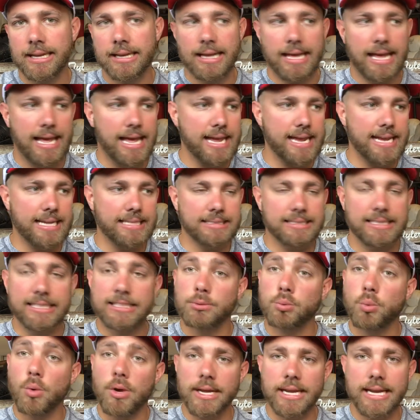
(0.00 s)
hey, is
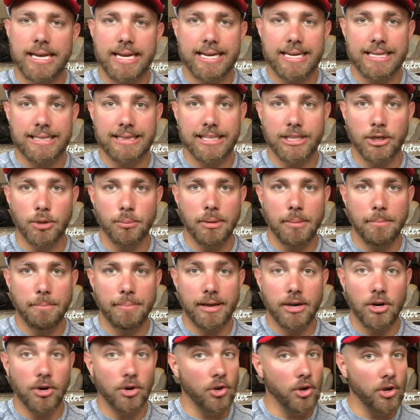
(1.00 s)
this one getting a little bit
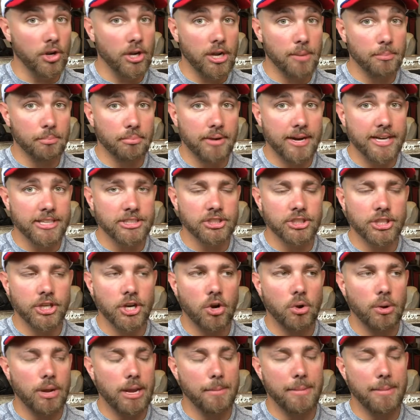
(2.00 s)
better hookup ratio?